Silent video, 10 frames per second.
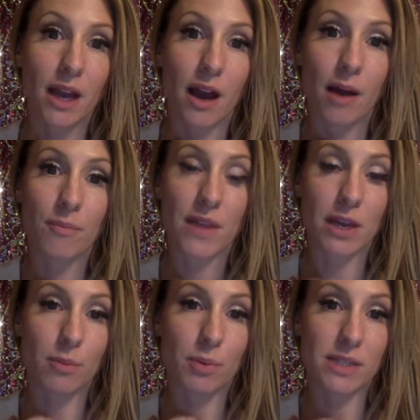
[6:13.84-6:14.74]
um, they
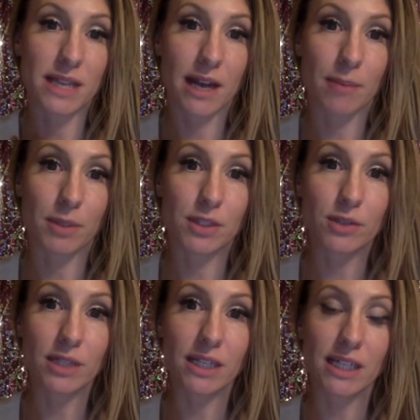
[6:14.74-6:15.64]
could present
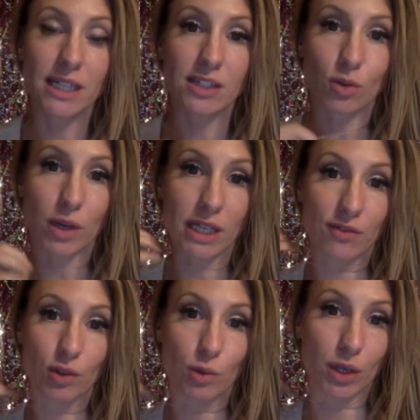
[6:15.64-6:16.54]
opportunities or give
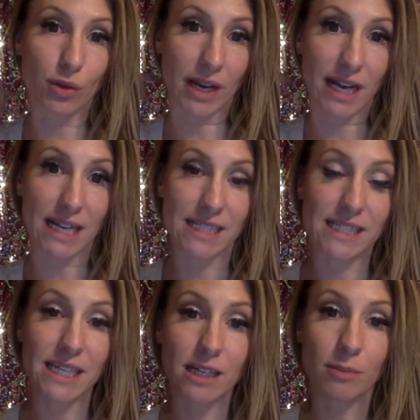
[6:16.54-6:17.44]
you a great
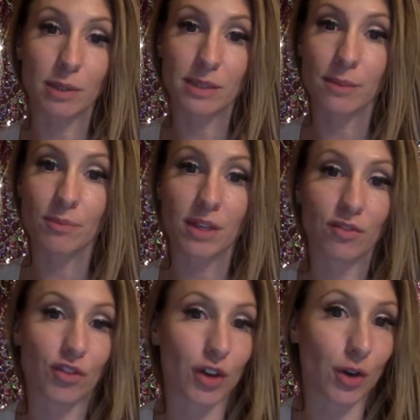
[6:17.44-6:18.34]
idea about something
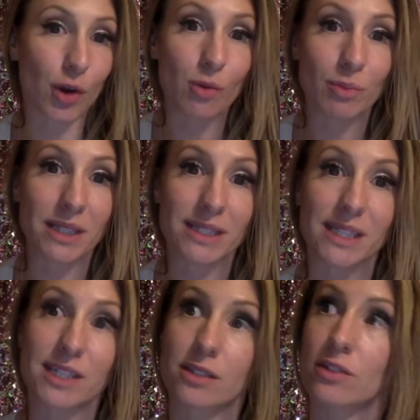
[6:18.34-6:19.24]
for your own
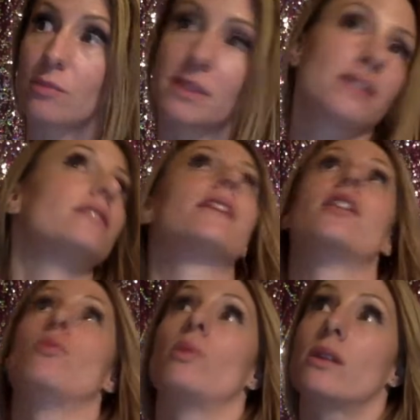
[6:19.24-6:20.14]
business or a business that
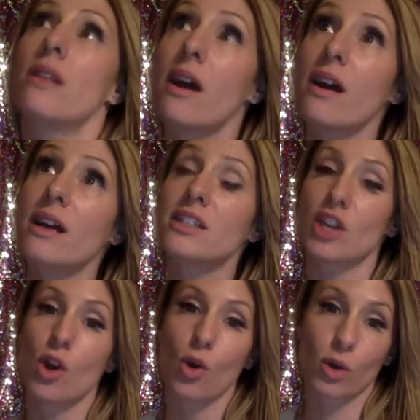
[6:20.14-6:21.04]
you would launch
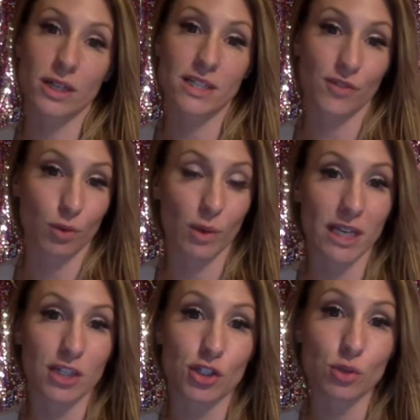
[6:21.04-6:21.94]
or a different way
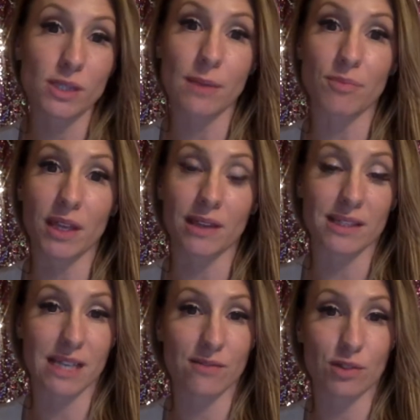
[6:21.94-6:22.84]
to do something that
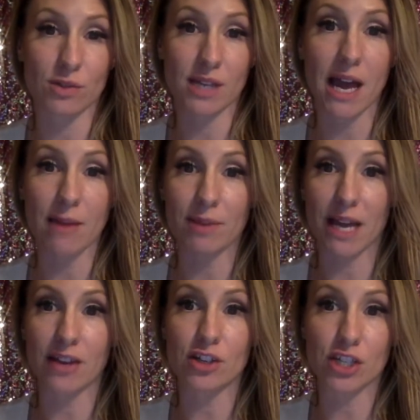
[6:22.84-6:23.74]
saves you time and
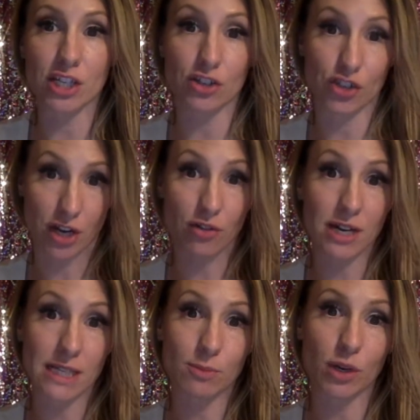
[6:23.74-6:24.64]
energy or
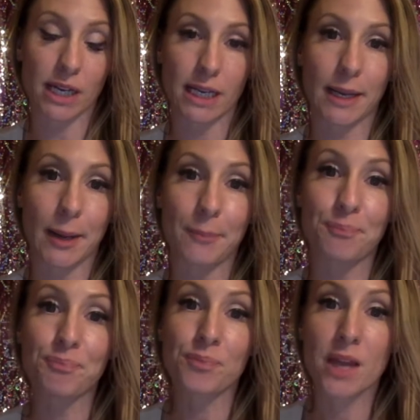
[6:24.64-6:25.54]
generates more income.
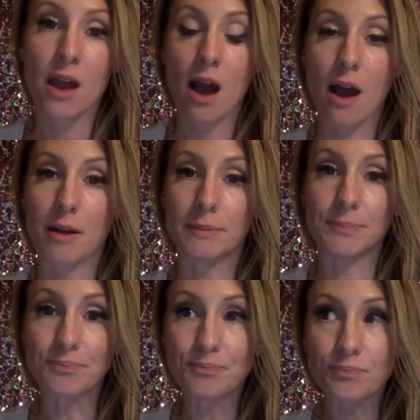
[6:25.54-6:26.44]
Um,